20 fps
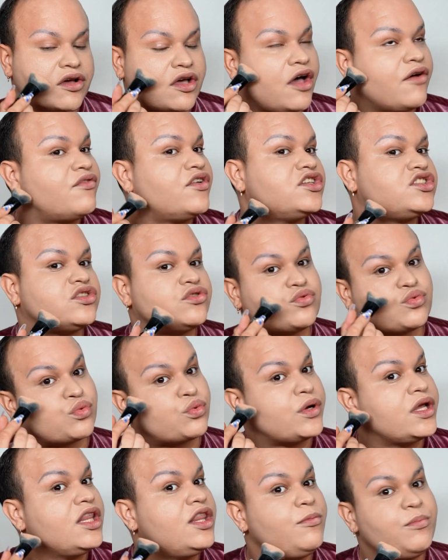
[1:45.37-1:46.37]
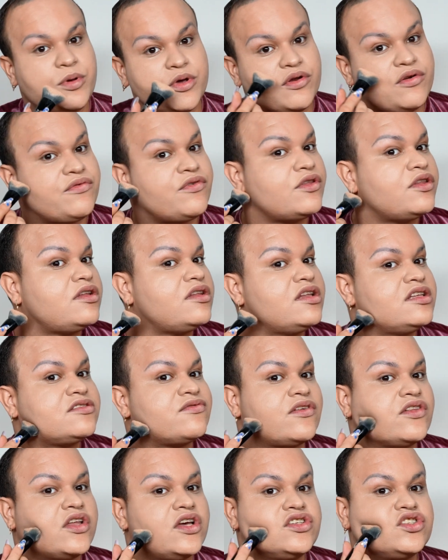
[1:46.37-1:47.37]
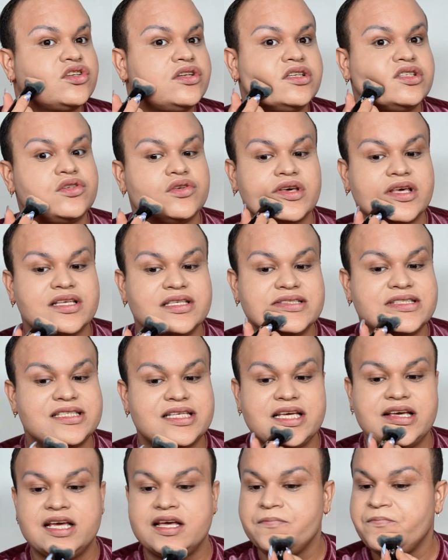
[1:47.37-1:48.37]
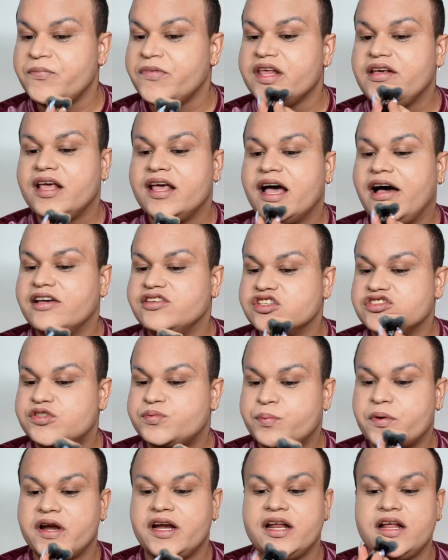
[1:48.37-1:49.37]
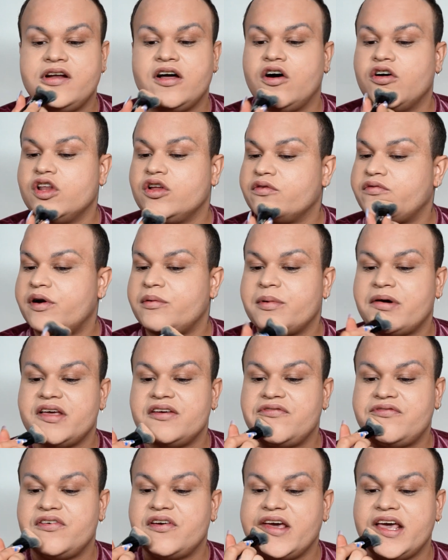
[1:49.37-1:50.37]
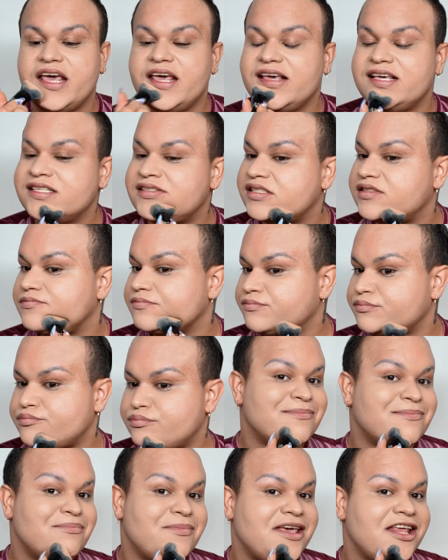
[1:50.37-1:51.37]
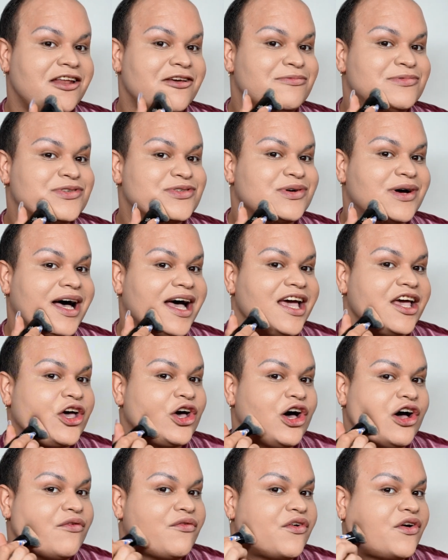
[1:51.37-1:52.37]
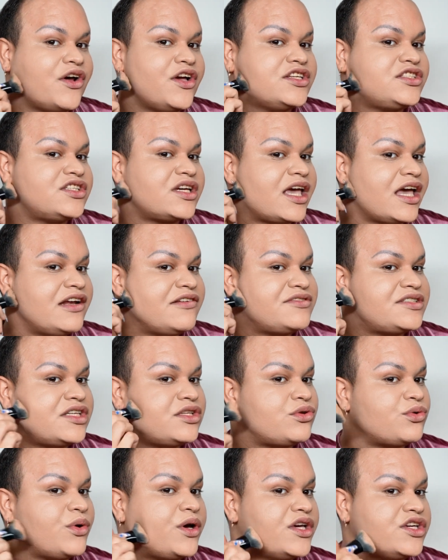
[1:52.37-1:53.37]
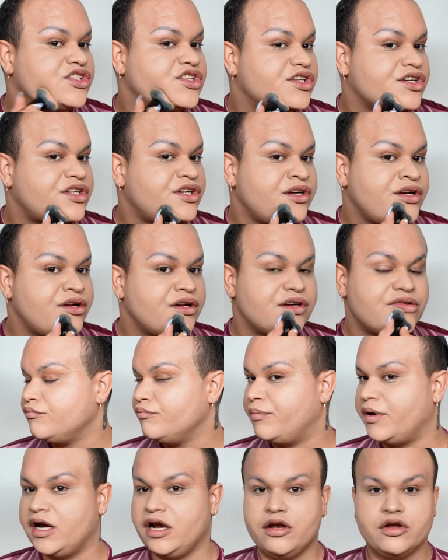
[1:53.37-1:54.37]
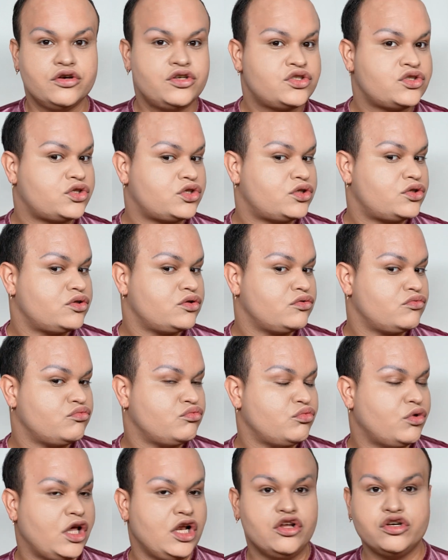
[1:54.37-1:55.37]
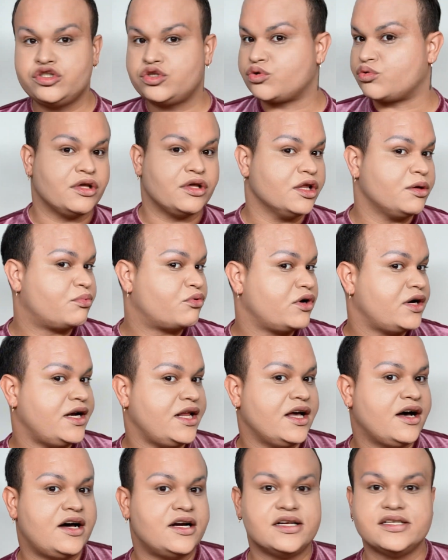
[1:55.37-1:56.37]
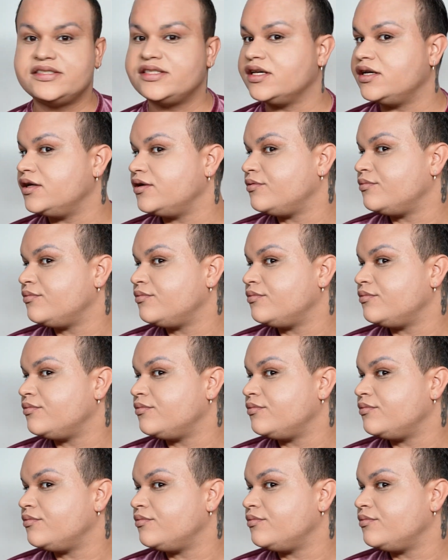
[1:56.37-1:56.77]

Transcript: coverage is really beautiful in this foundation. As you can see, I just spread it all over my face. A medium to high coverage kind of situation, but it looks really pretty, honestly.